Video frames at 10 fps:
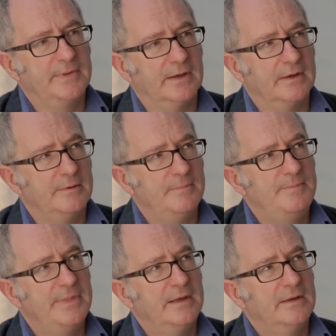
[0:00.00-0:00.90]
And
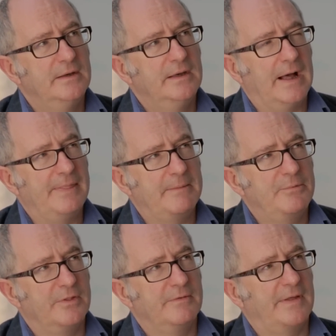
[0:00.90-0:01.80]
they
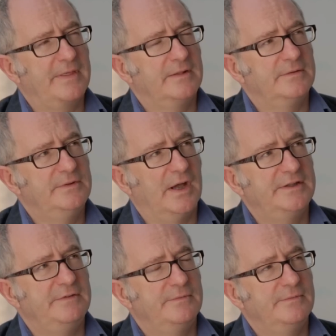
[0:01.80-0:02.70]
put
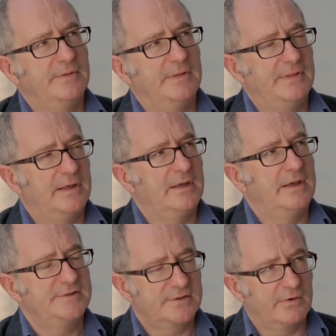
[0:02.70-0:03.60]
the
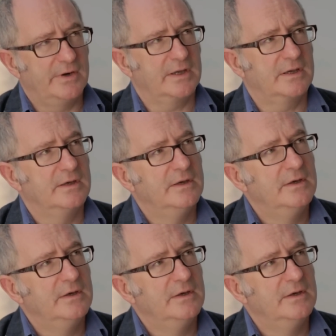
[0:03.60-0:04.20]
historic